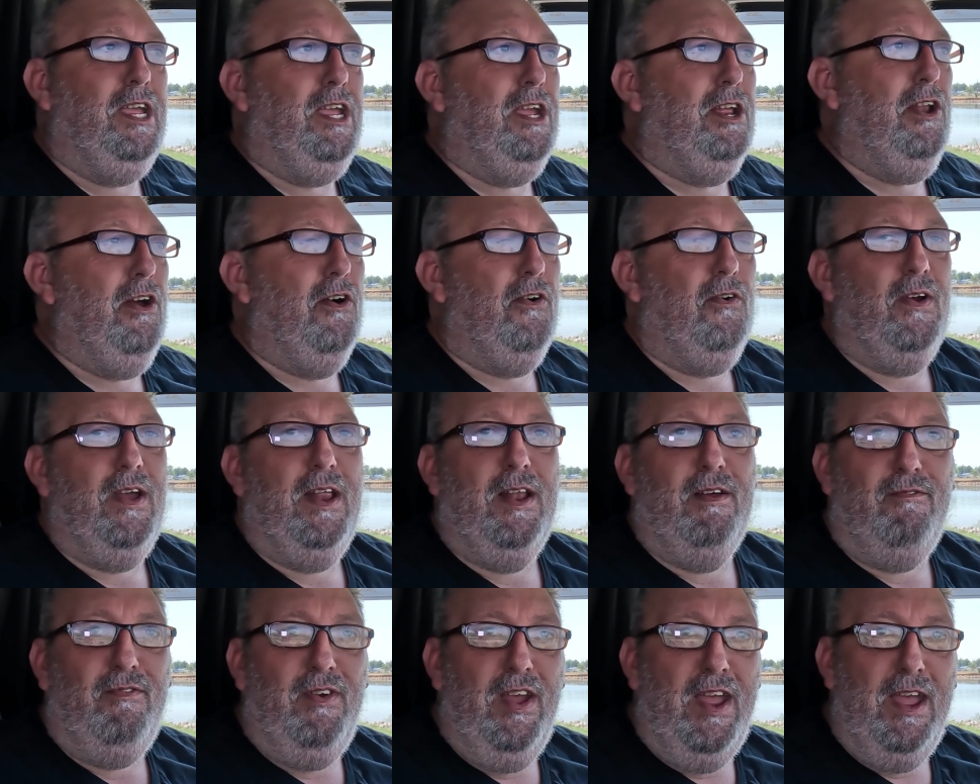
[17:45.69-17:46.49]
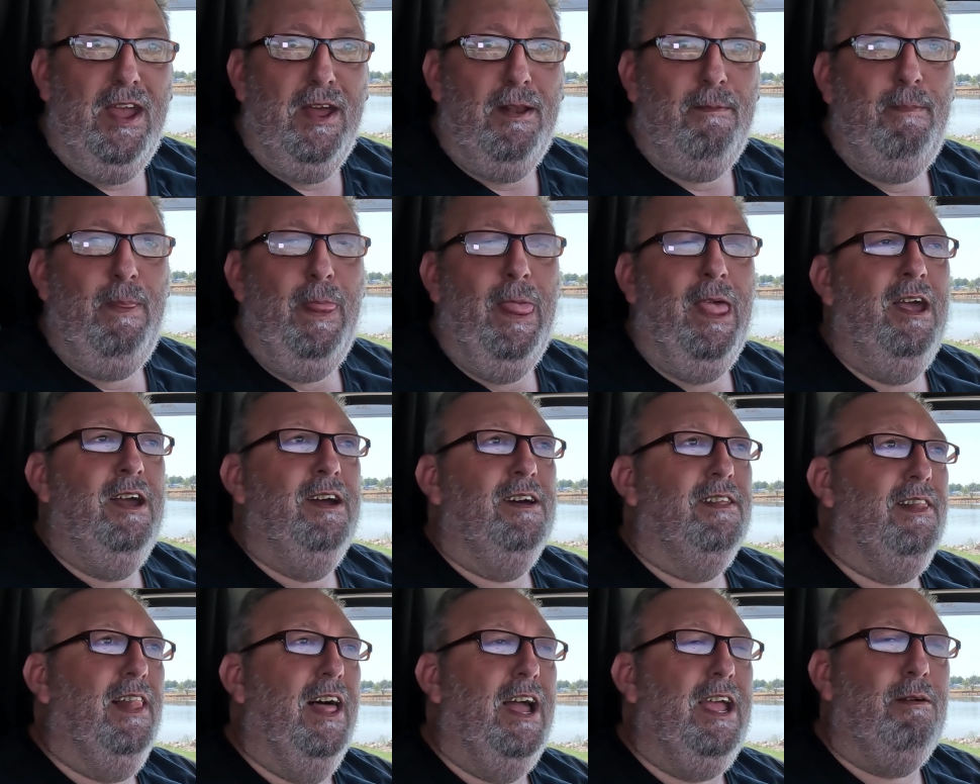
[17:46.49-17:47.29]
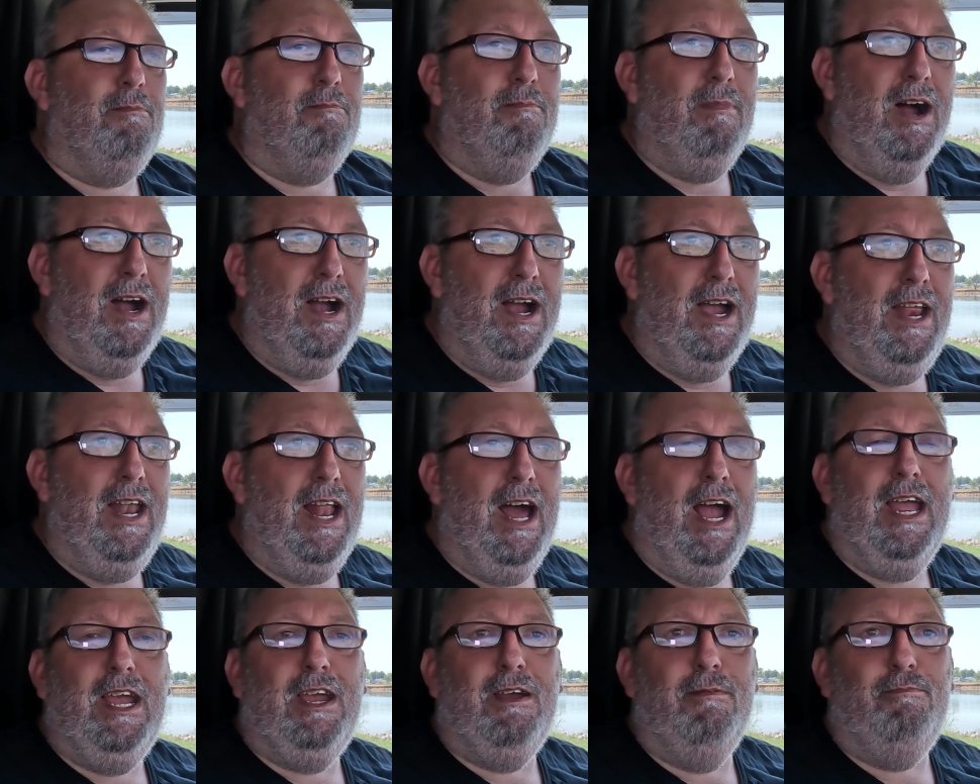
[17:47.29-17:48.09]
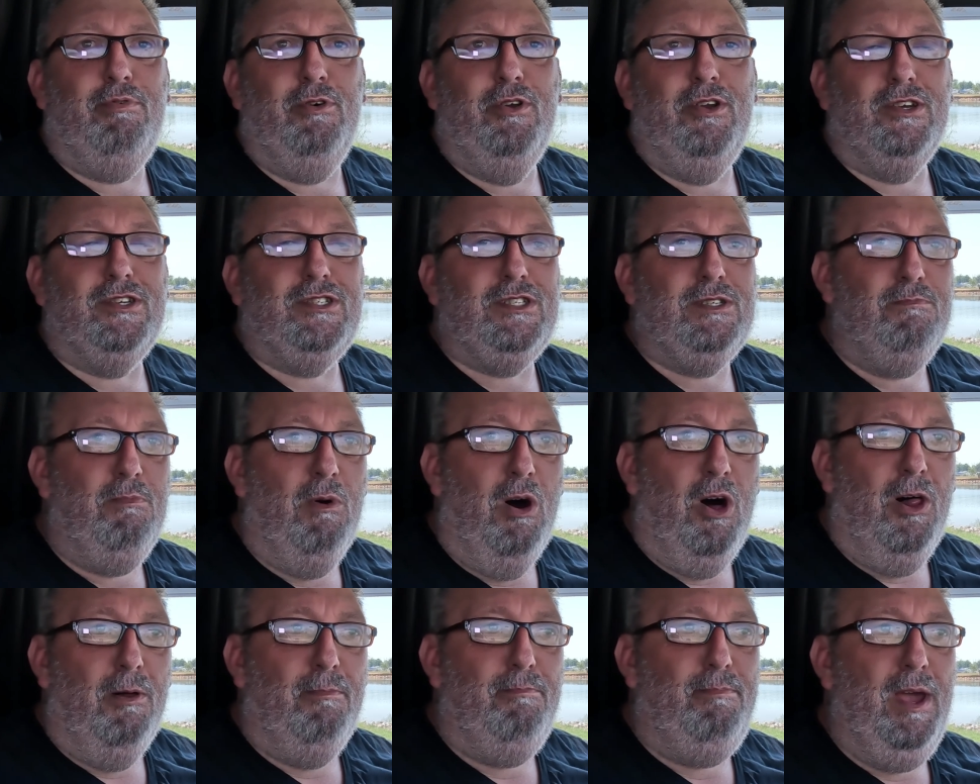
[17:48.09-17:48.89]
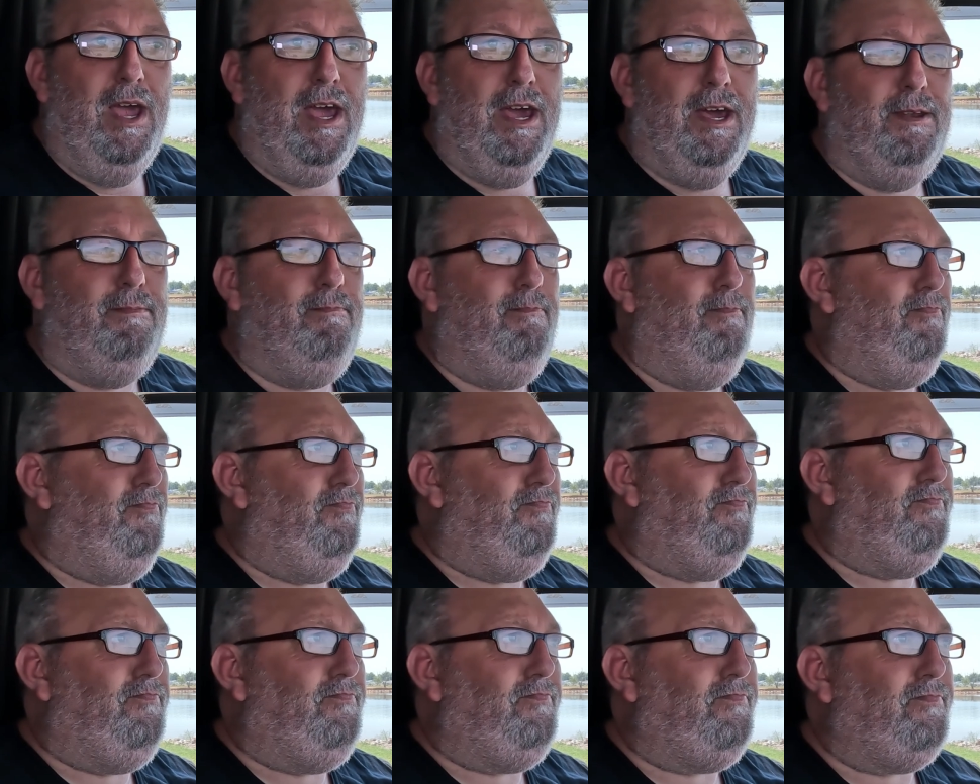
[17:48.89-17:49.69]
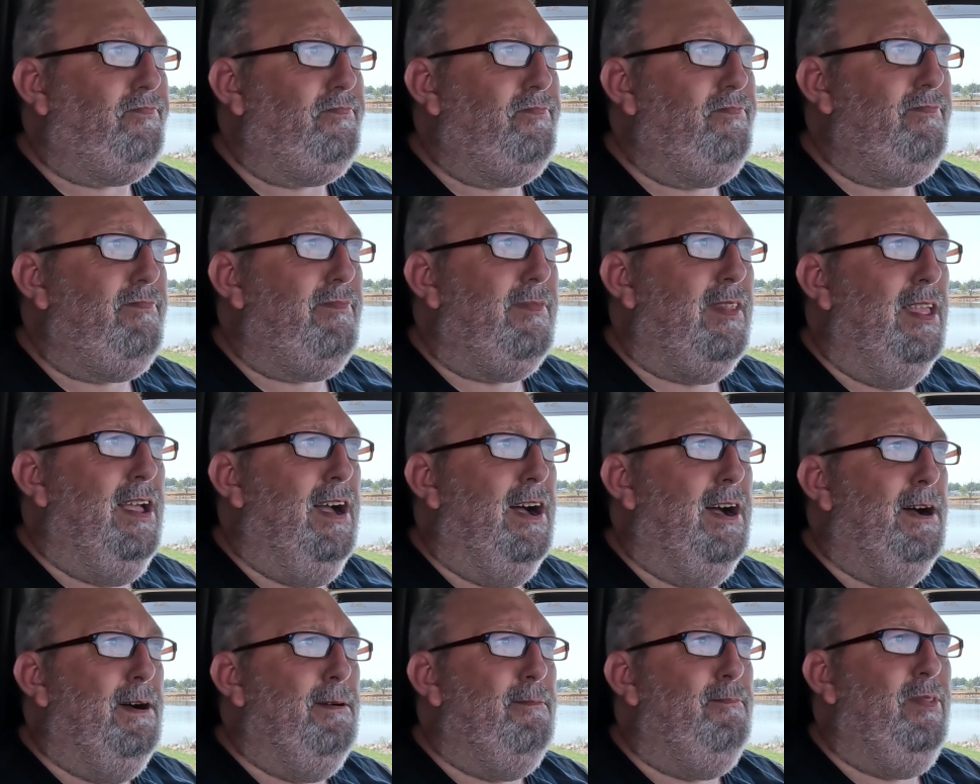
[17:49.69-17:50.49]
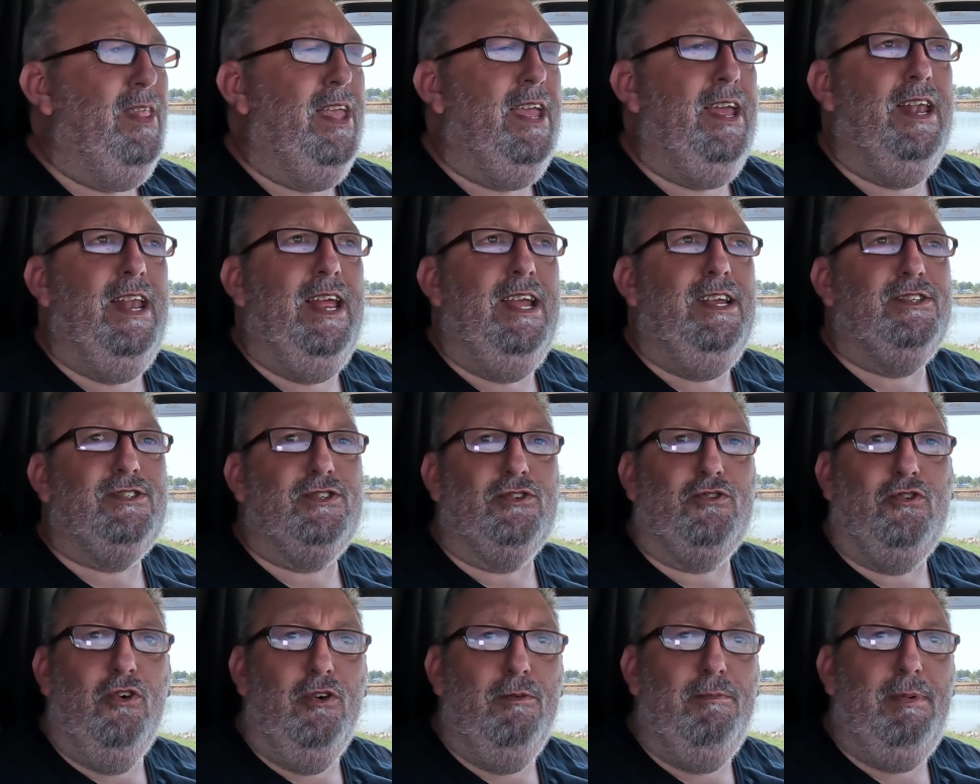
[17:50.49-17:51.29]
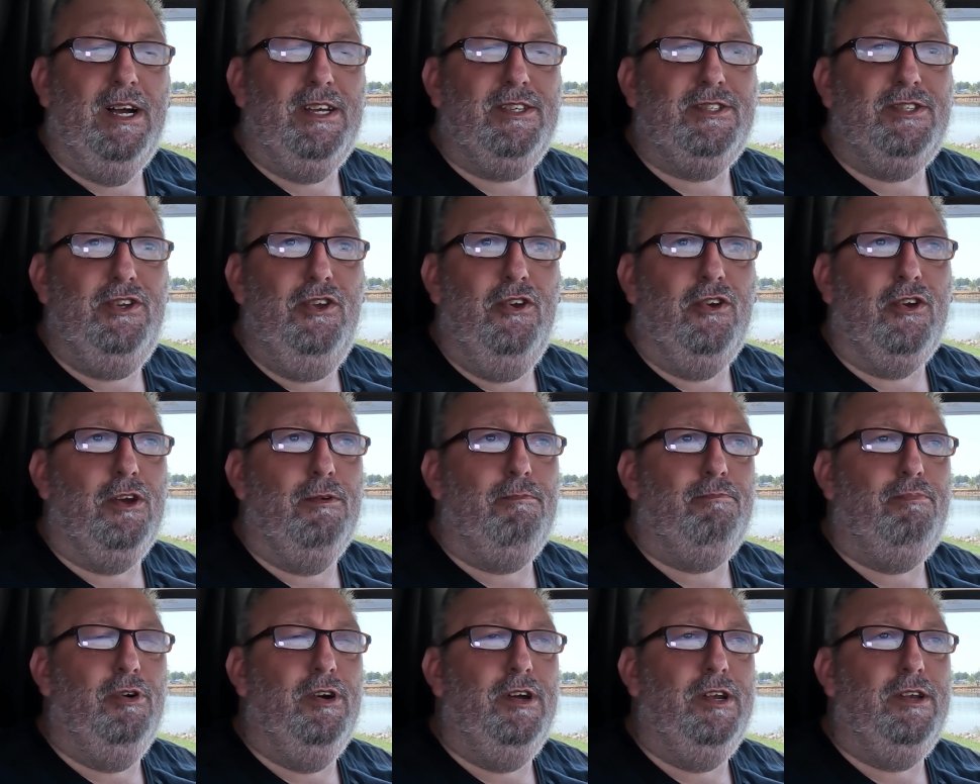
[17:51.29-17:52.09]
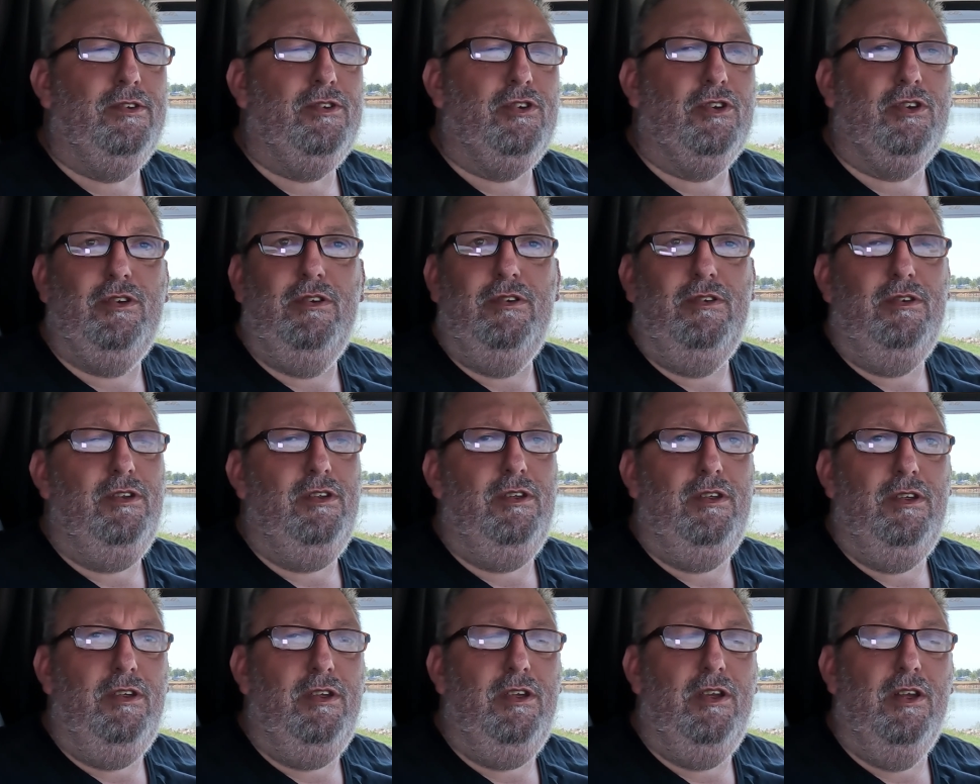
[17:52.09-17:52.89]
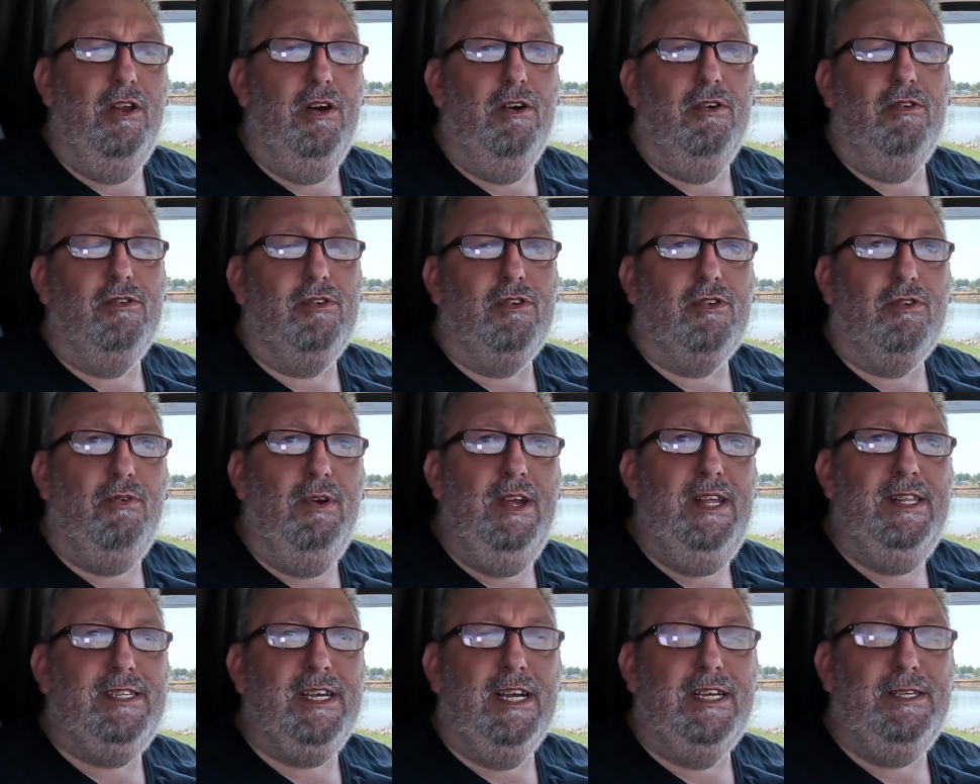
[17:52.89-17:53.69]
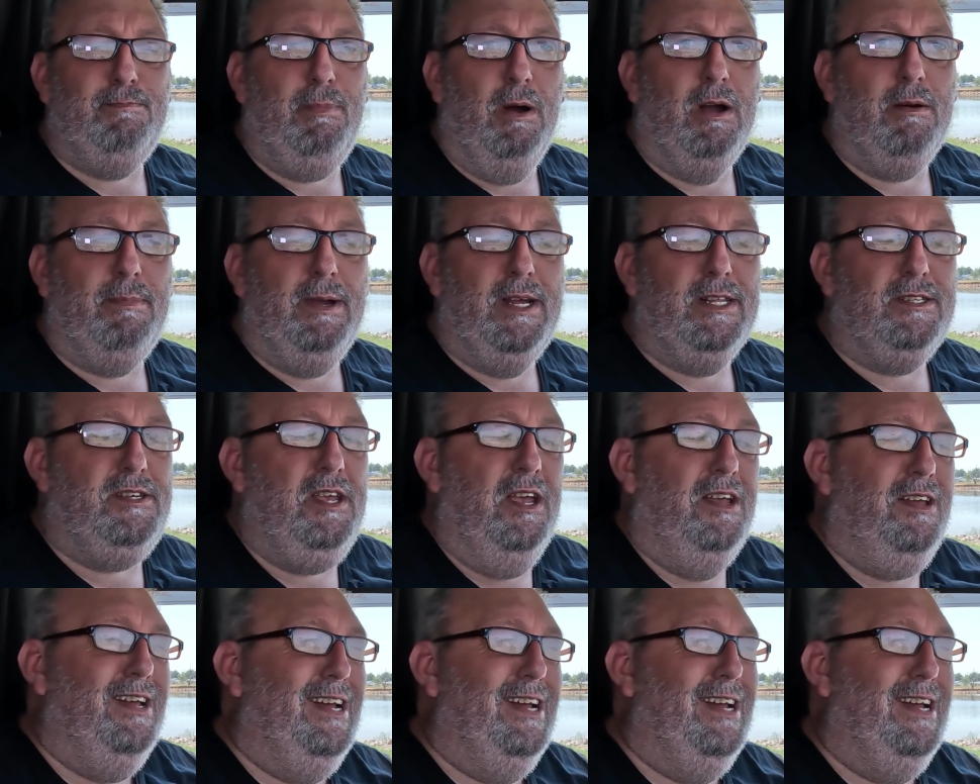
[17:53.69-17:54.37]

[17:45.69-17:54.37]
You know, in a van like mine, I can put a small bed. In a school bus, you could put, you know, queen size bunk beds.